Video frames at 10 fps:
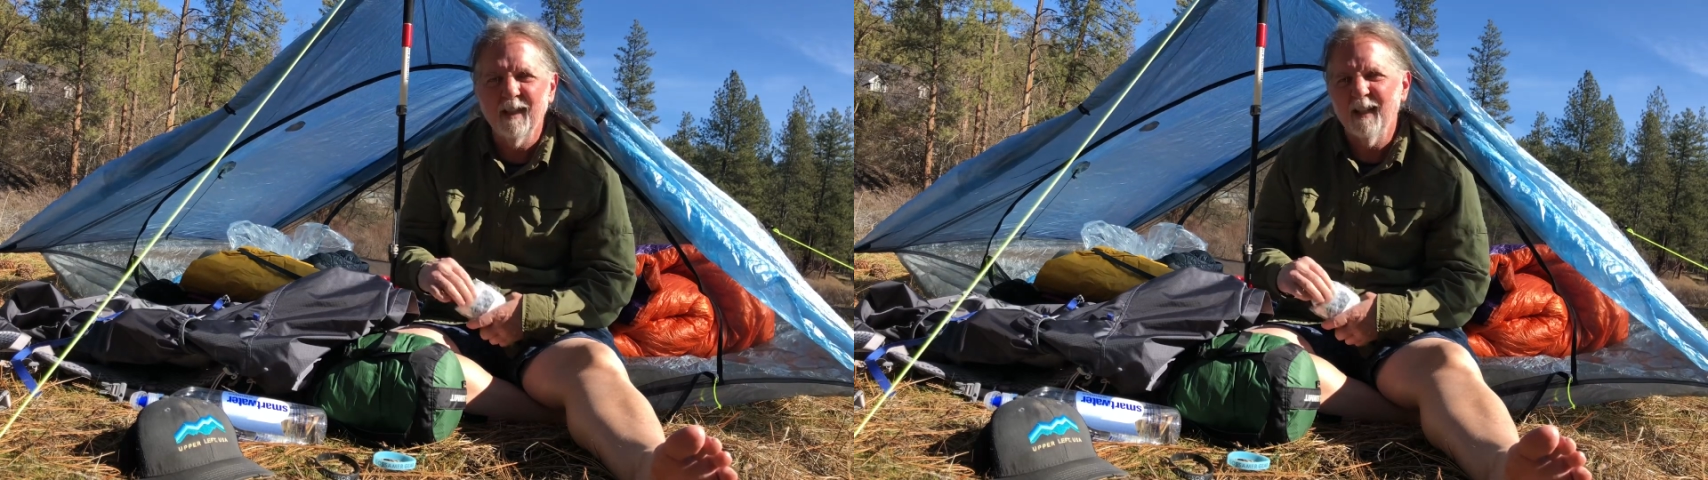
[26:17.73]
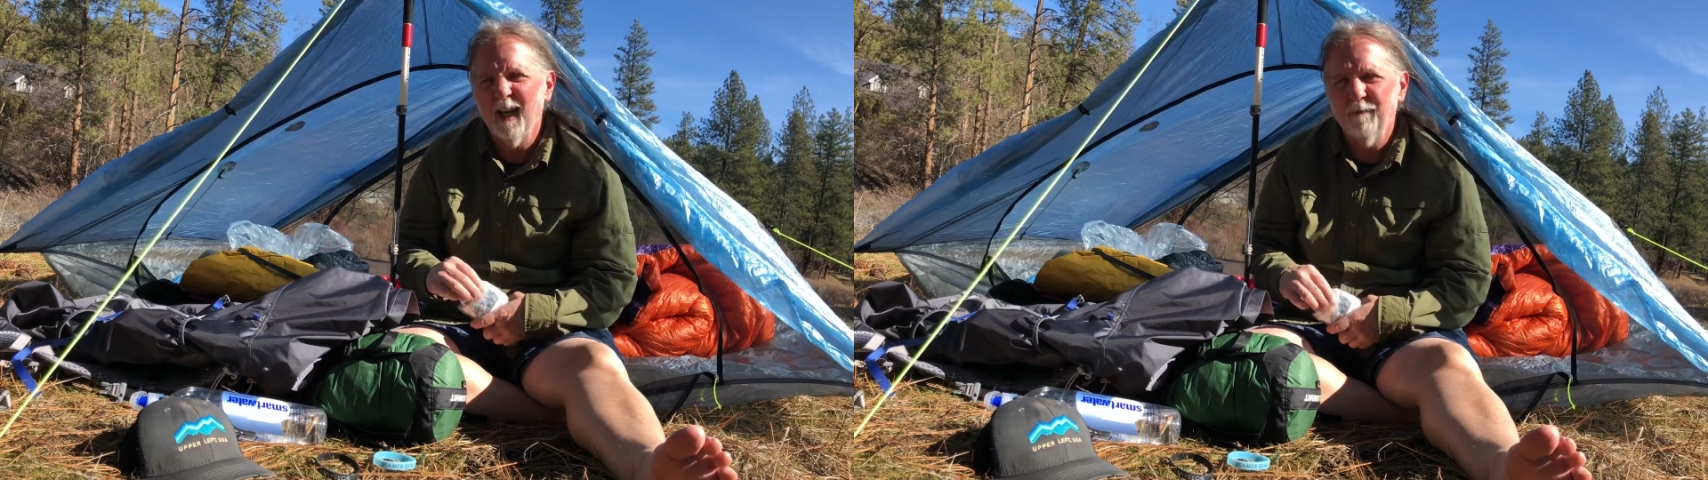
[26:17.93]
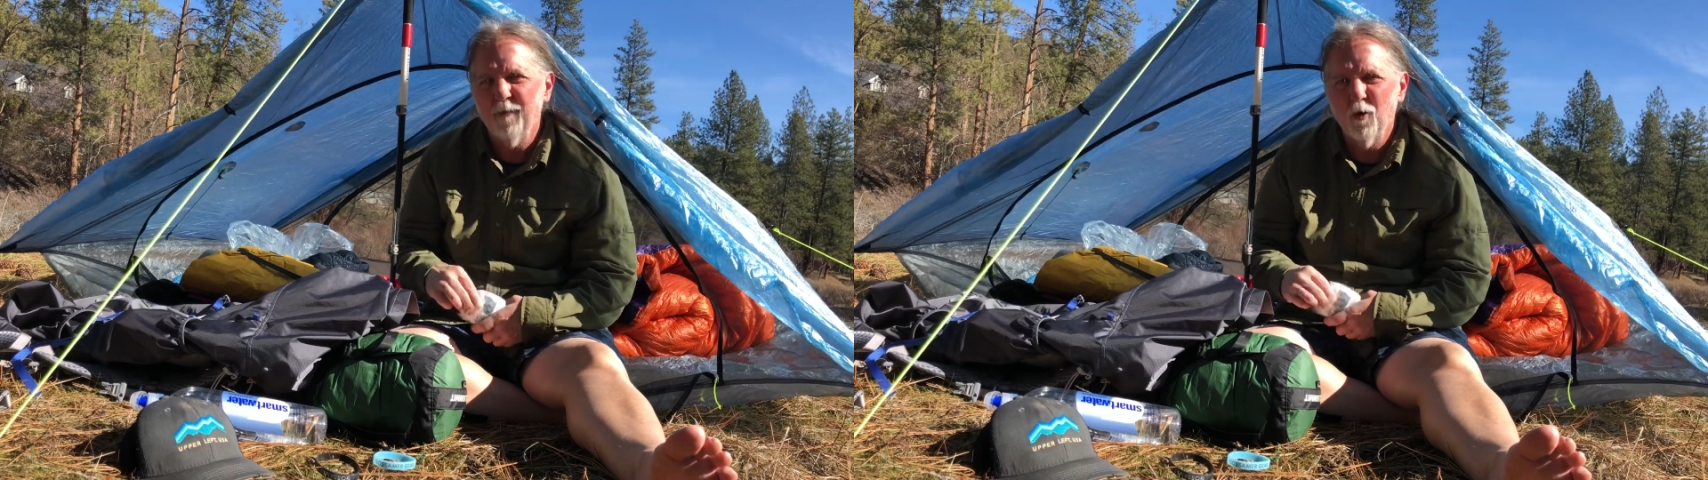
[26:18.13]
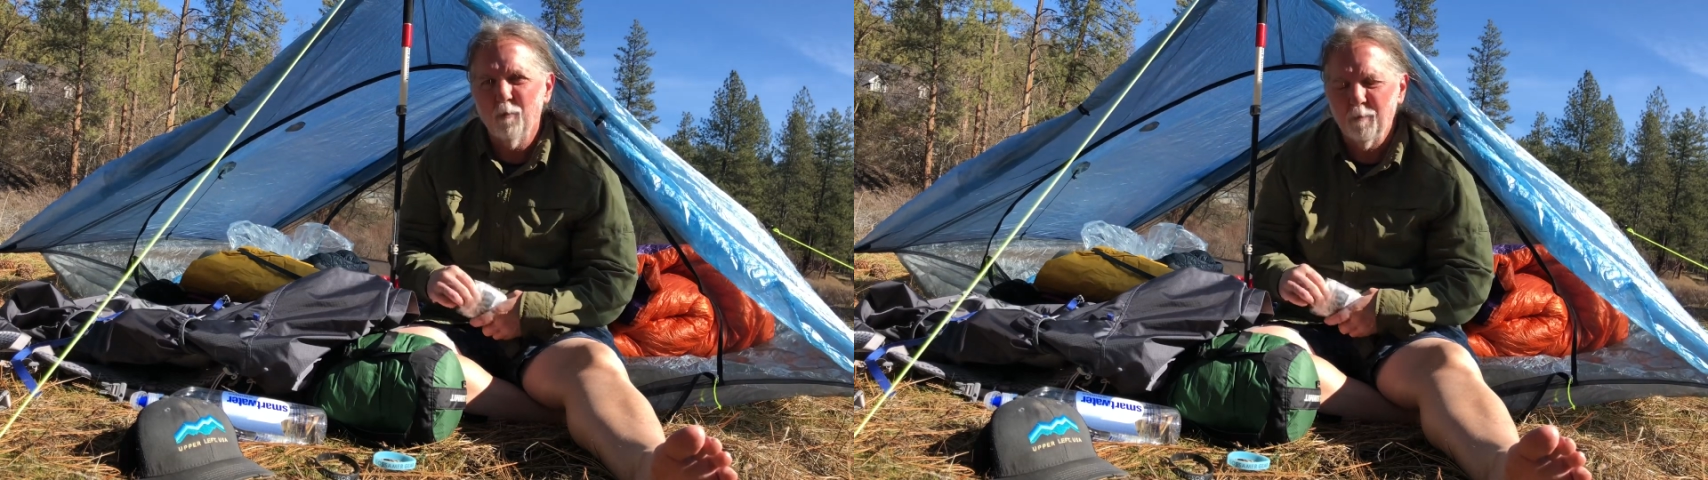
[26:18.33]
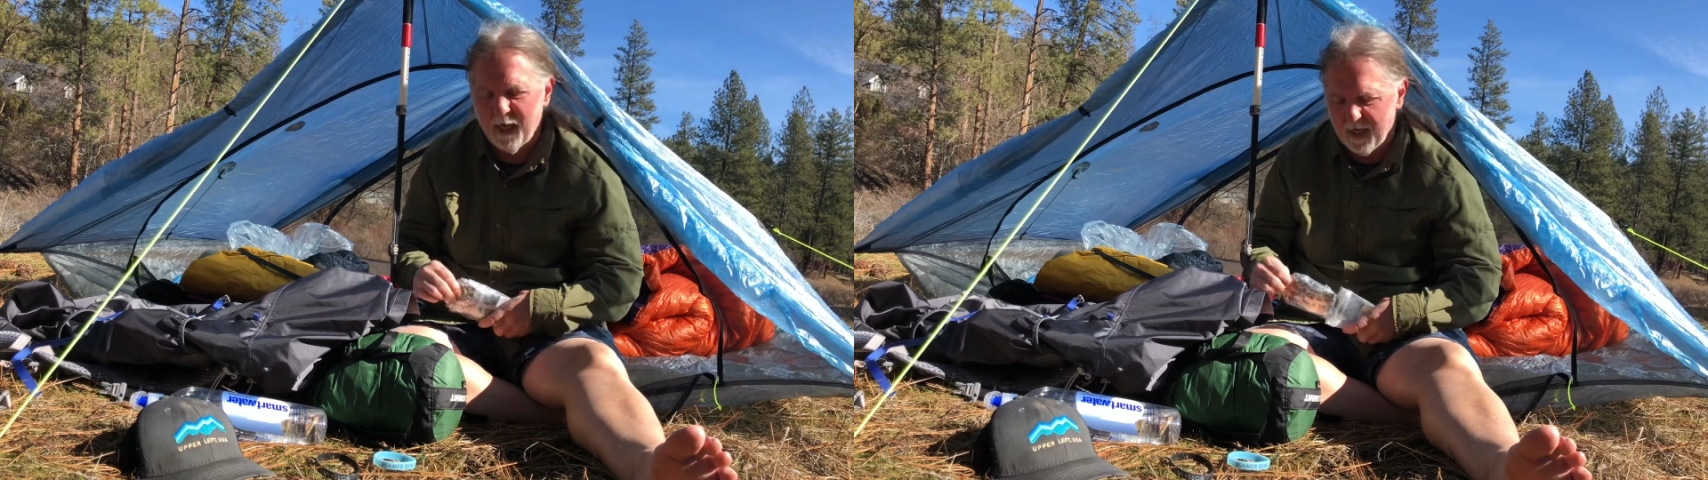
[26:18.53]
then that
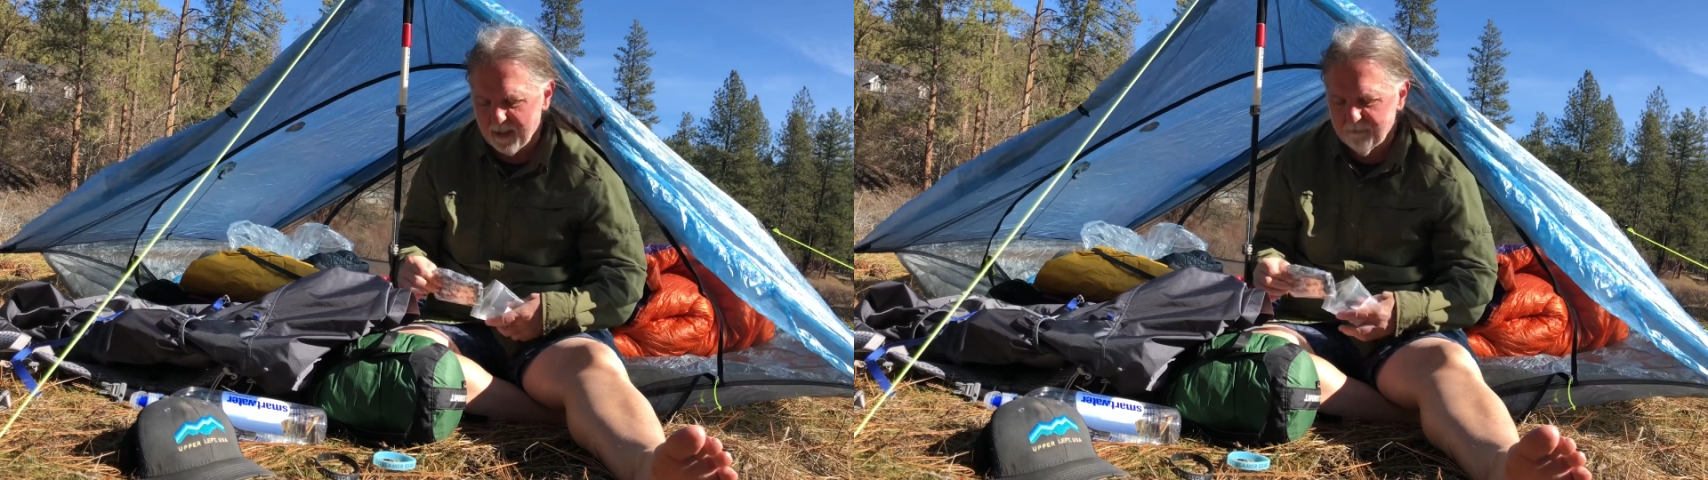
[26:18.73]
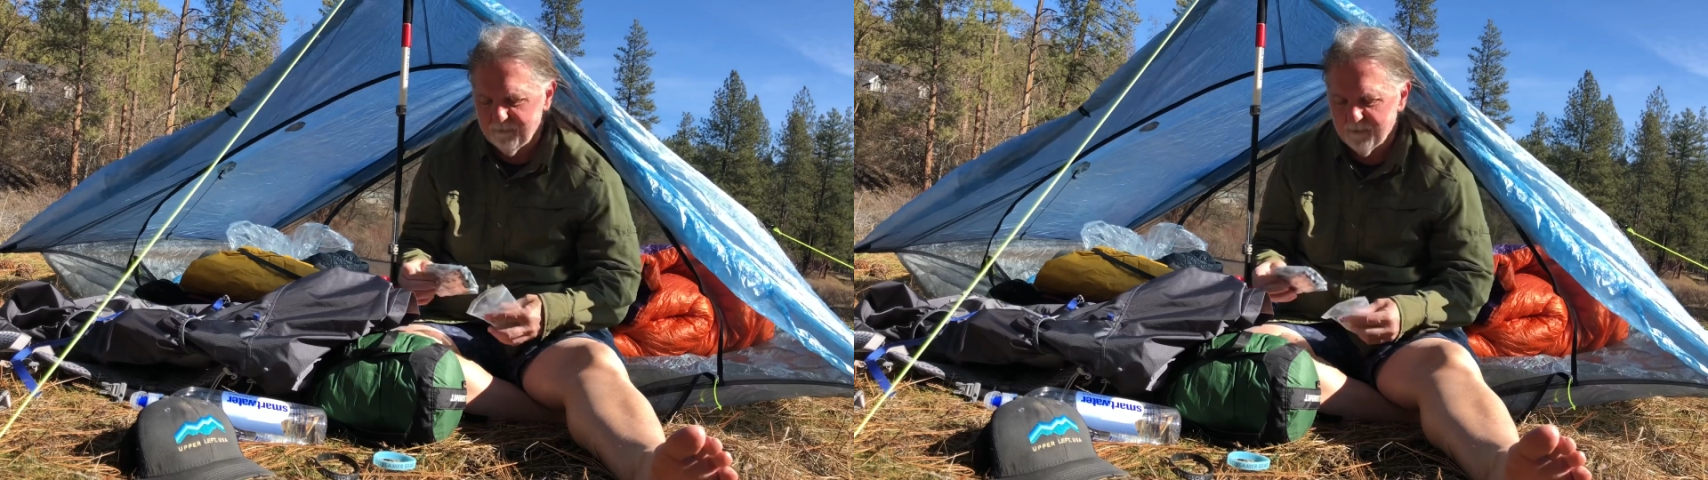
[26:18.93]
foam pad.